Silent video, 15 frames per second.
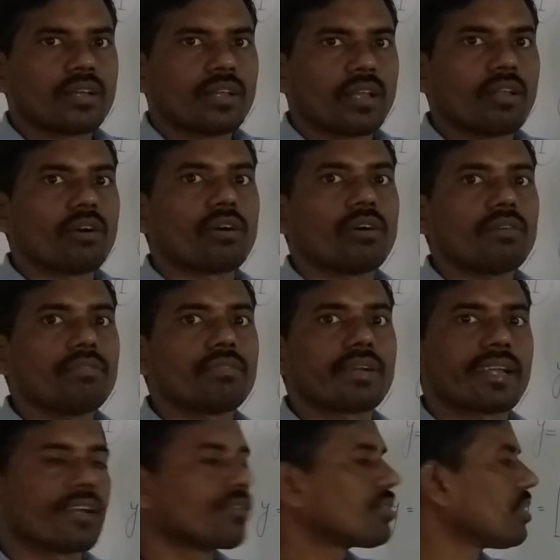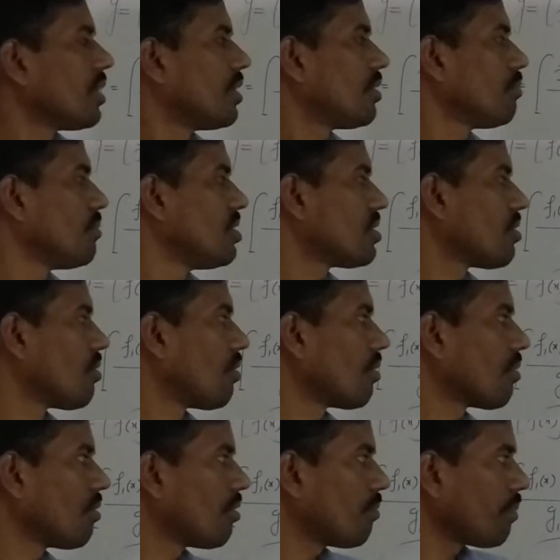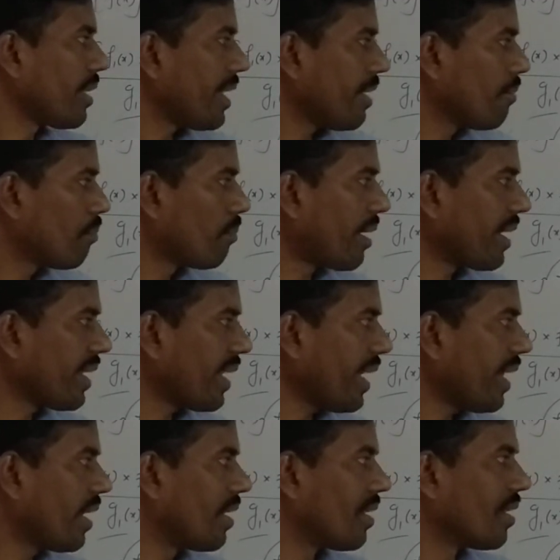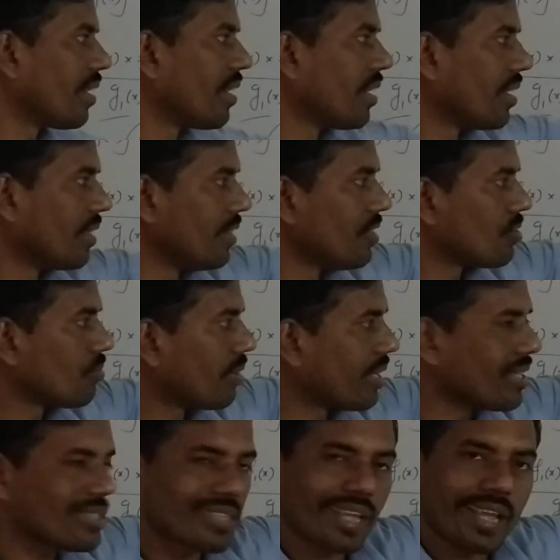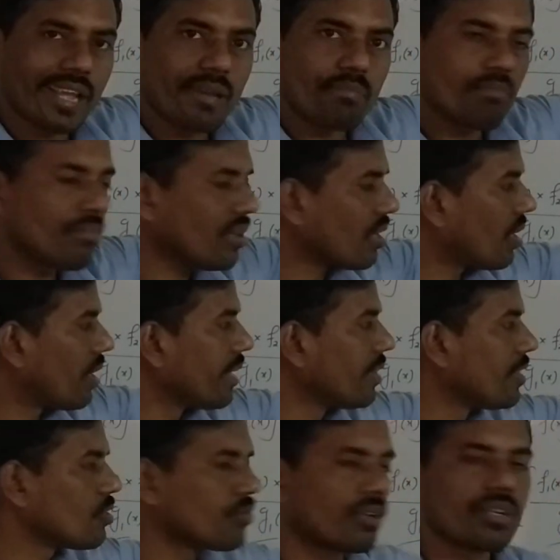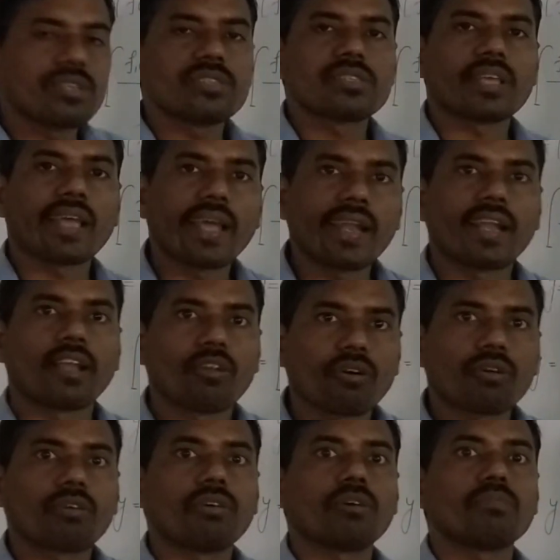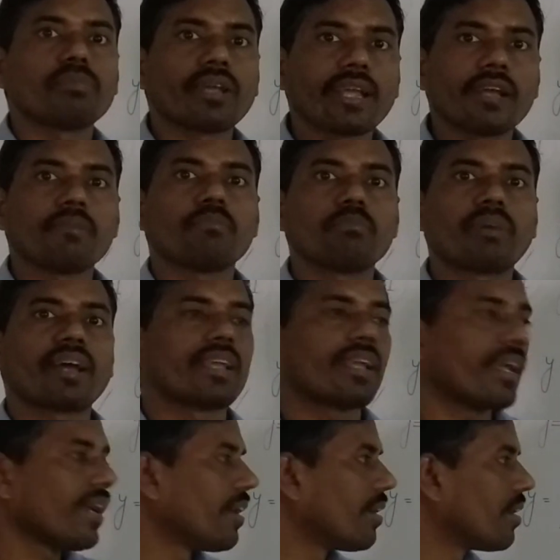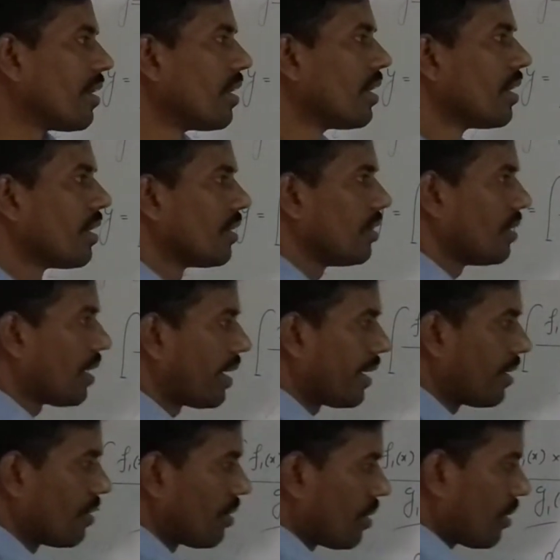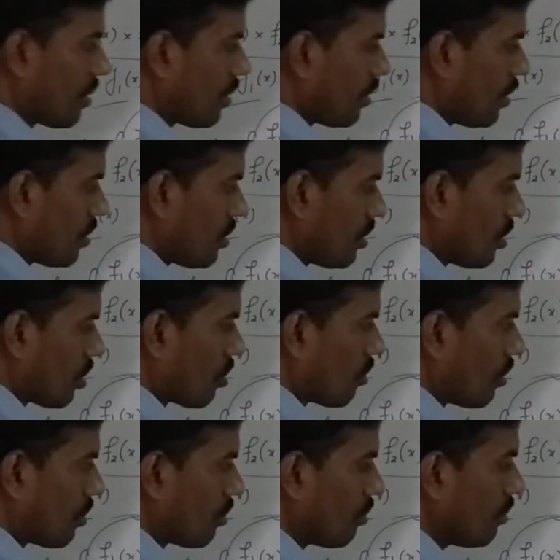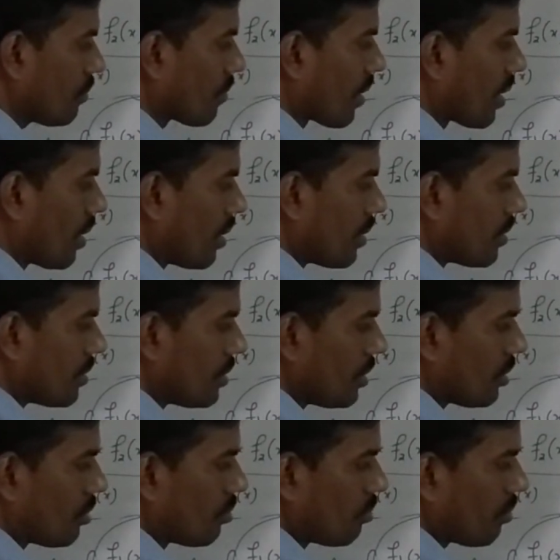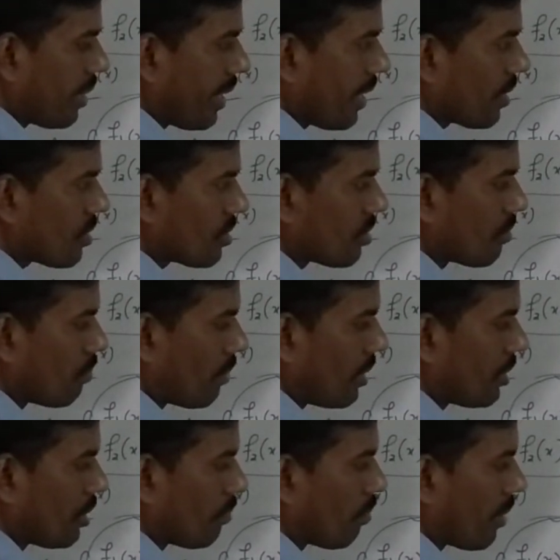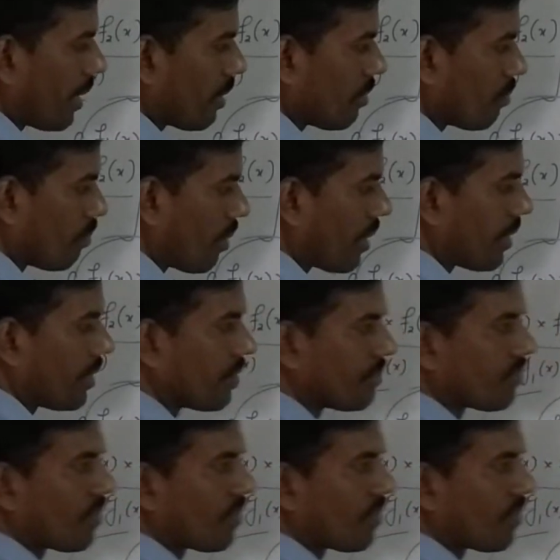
Log of quotient means log of m by n. This one is m and this one is n. Log of m by n, and this is equal to g2x multiplied by